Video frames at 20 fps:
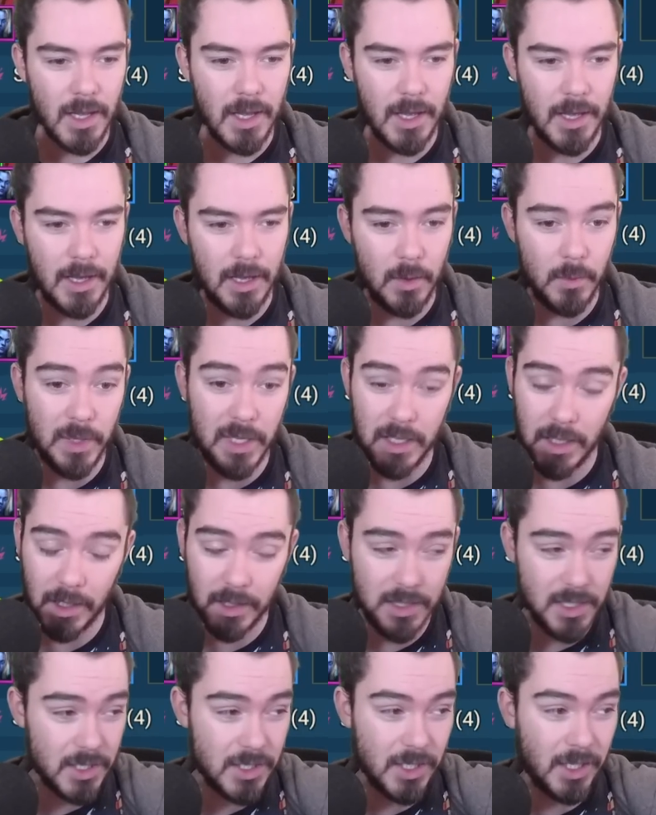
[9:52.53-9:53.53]
Uh, we could
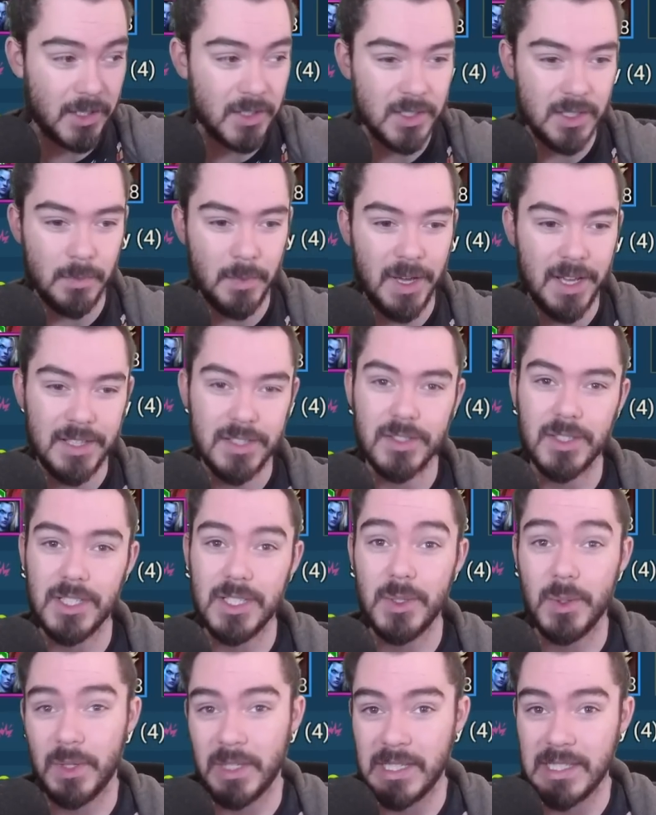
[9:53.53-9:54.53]
actually change the mastery
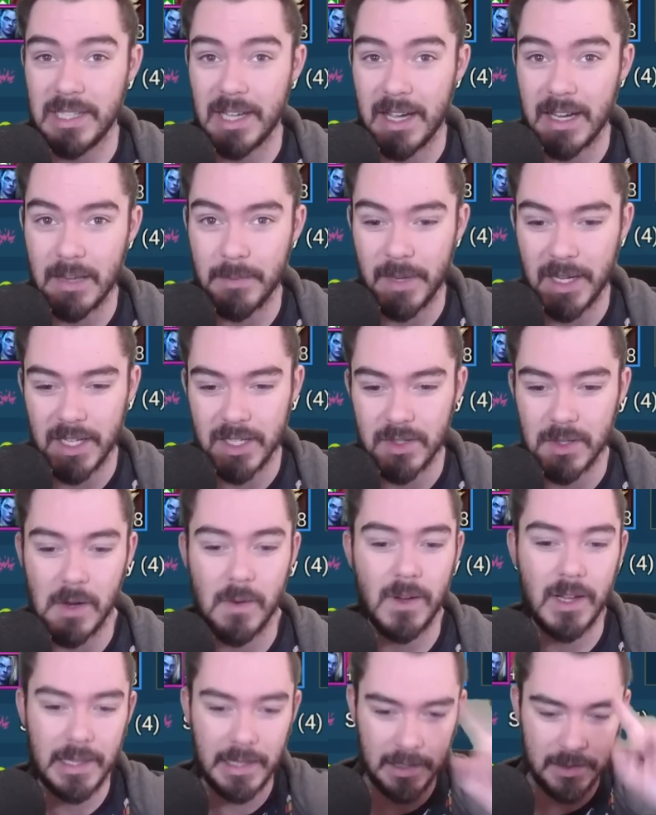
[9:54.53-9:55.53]
to an attack mastery,
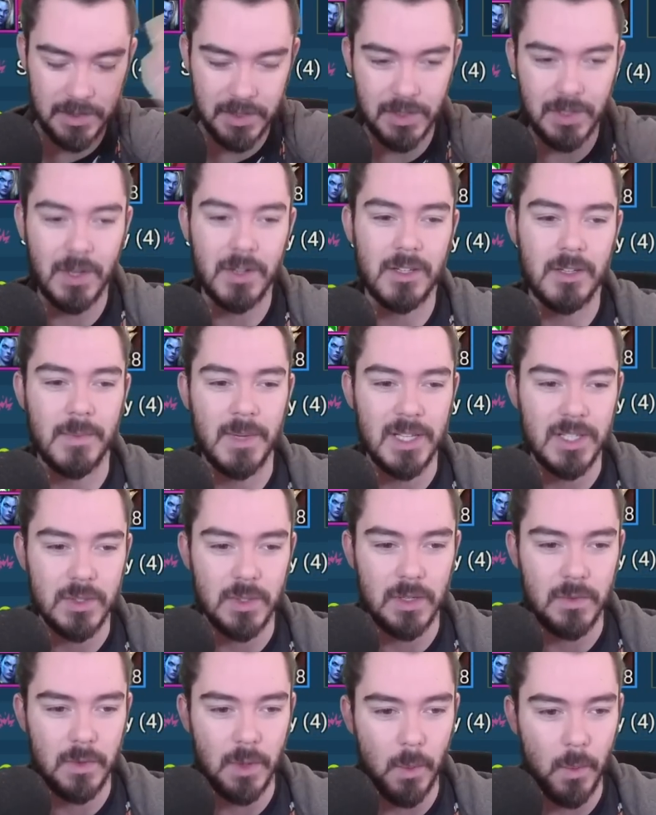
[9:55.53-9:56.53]
right? That starter
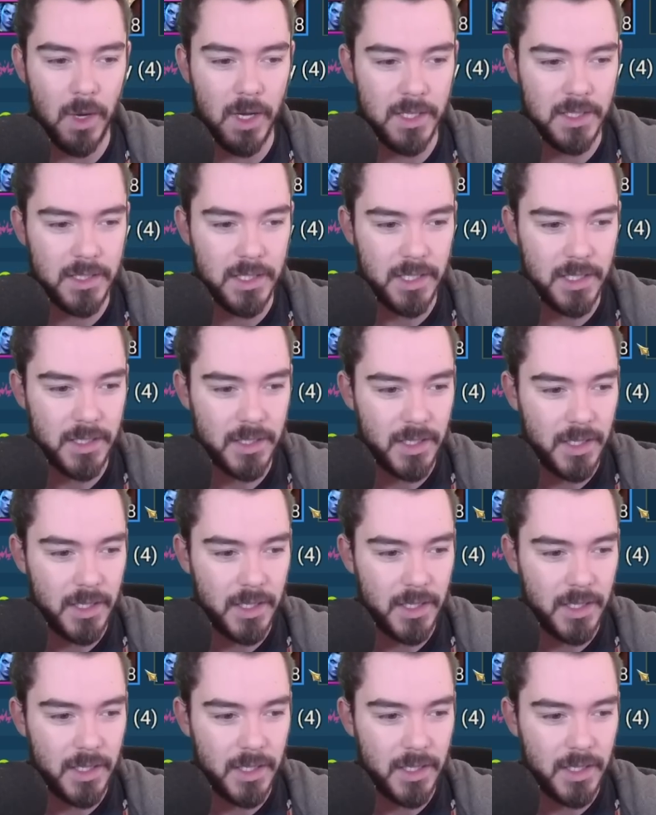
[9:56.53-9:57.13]
mastery if we wanted.